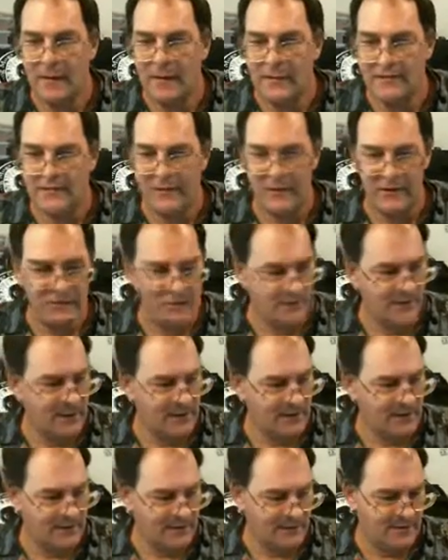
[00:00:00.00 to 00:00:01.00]
Did I smell
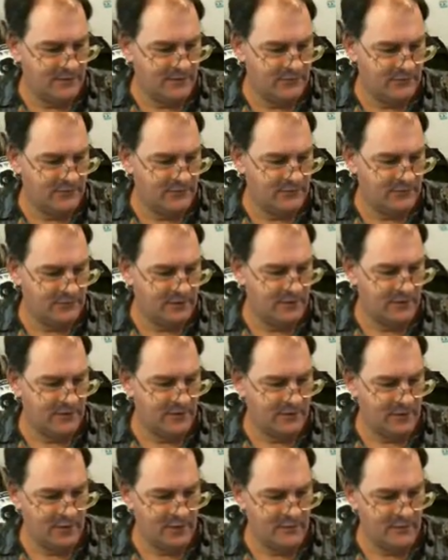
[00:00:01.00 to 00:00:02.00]
it? Dude,
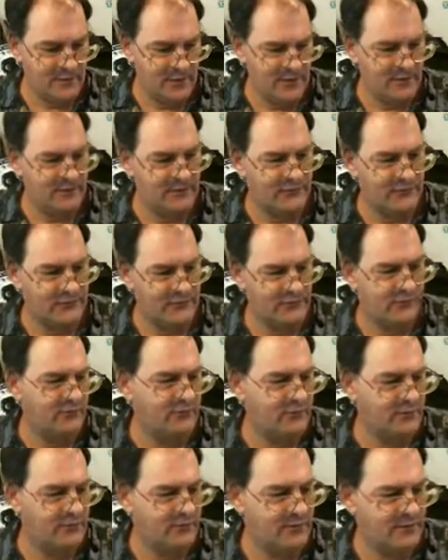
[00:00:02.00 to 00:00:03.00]
nothing compares to
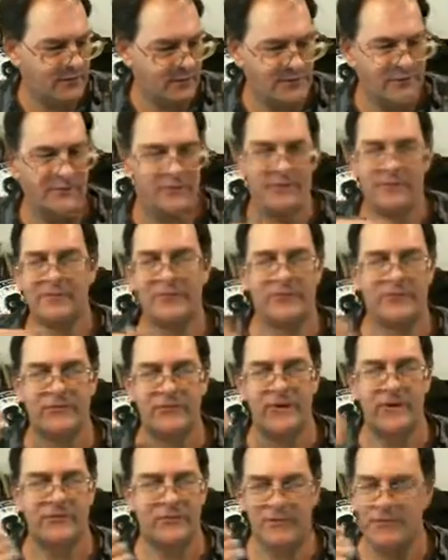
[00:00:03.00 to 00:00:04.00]
the
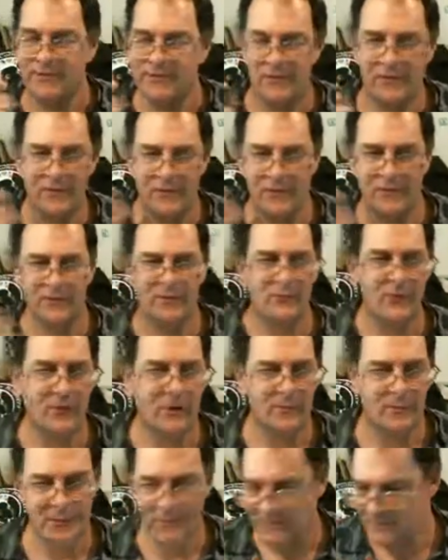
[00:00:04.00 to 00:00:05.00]
scent, the
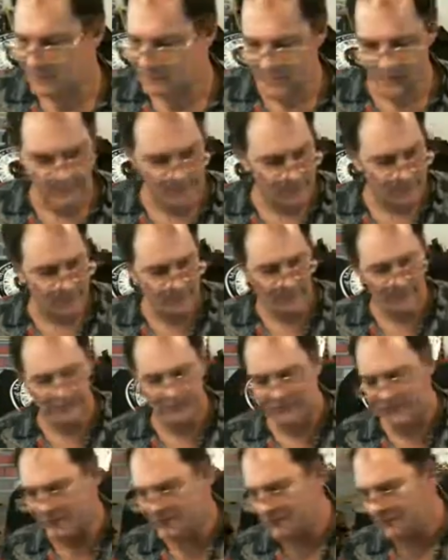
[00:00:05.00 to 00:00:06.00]
aroma of
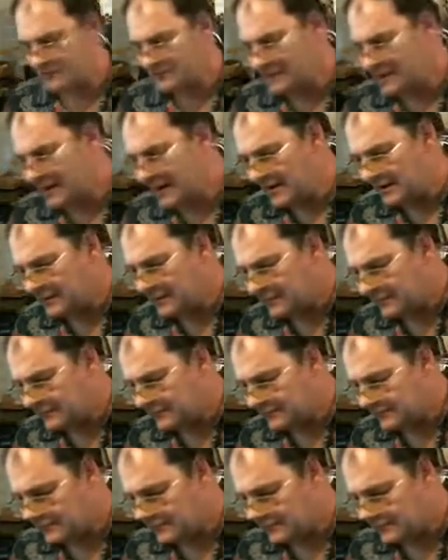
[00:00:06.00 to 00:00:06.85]
Cindy's packages.